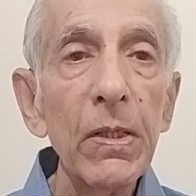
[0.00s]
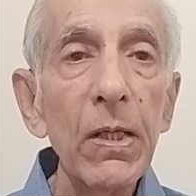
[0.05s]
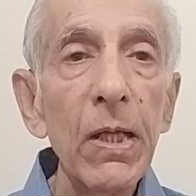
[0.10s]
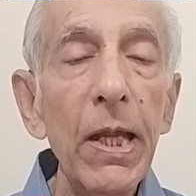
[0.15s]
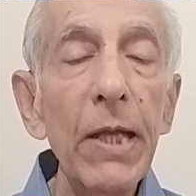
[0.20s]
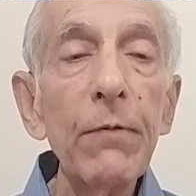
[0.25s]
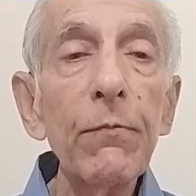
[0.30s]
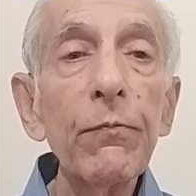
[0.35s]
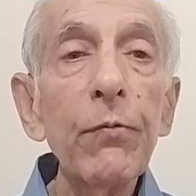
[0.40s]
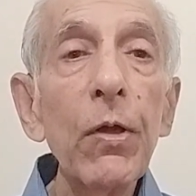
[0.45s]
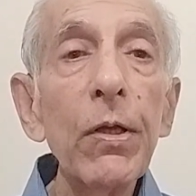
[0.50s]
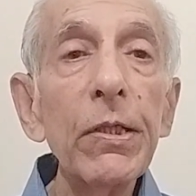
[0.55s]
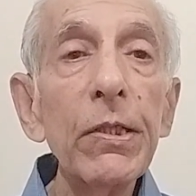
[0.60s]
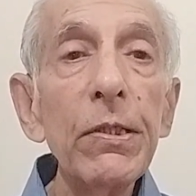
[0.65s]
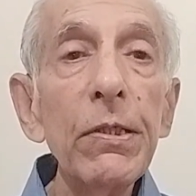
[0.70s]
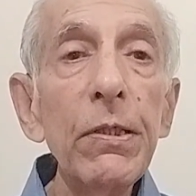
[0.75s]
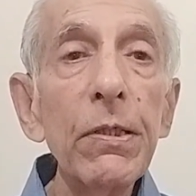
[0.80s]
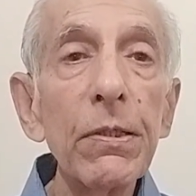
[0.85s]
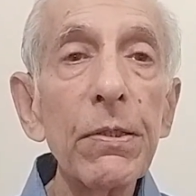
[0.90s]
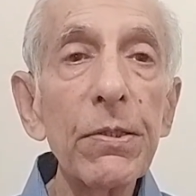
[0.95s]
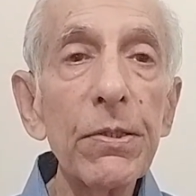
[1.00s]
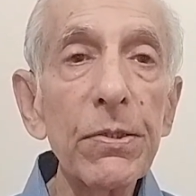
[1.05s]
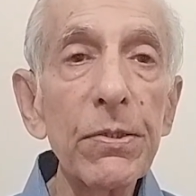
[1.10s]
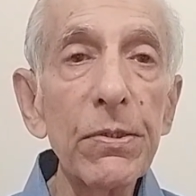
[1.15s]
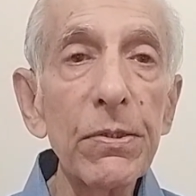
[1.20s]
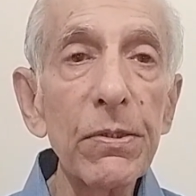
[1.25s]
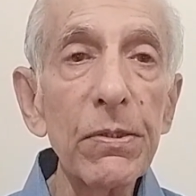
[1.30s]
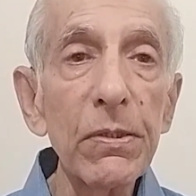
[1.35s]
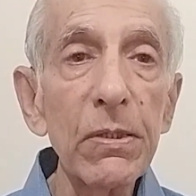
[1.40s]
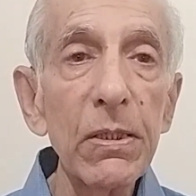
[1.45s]
and for years,
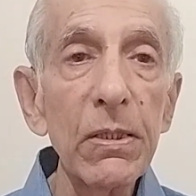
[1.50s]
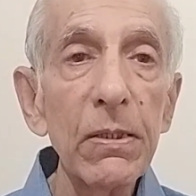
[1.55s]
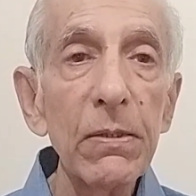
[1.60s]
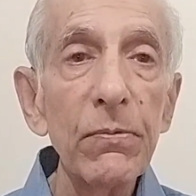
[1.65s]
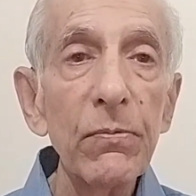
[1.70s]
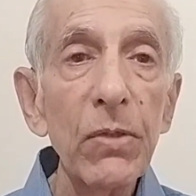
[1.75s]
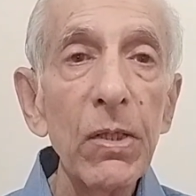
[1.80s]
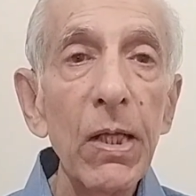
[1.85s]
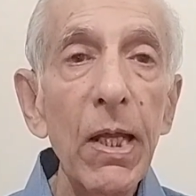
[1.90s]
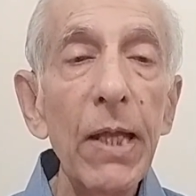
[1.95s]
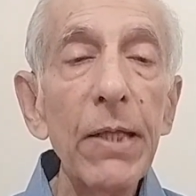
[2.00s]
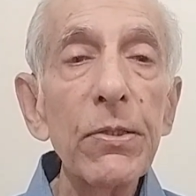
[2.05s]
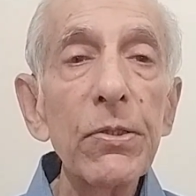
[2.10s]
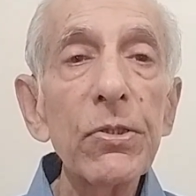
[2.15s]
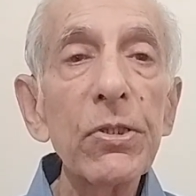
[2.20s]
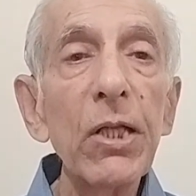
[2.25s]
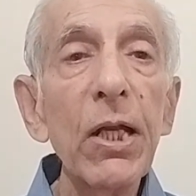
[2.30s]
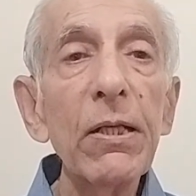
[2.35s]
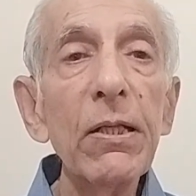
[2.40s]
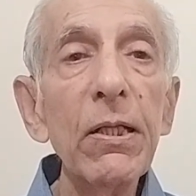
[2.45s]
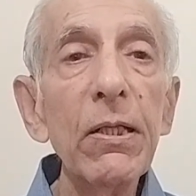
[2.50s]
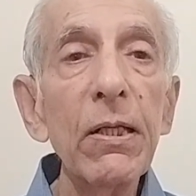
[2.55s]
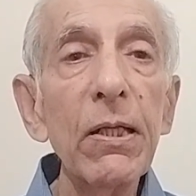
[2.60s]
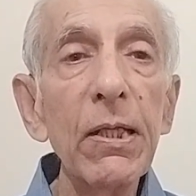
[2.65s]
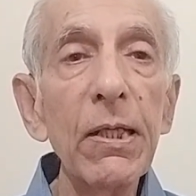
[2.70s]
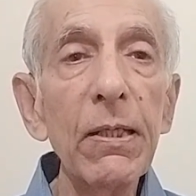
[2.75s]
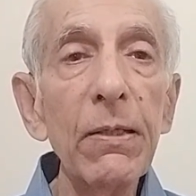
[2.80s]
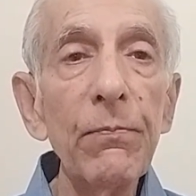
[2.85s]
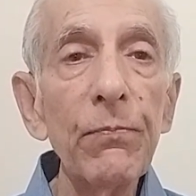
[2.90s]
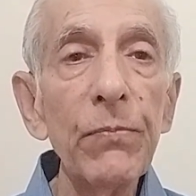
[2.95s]
and
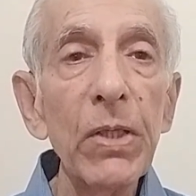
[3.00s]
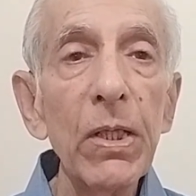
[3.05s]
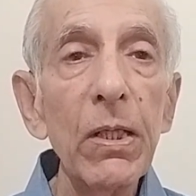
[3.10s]
suddenly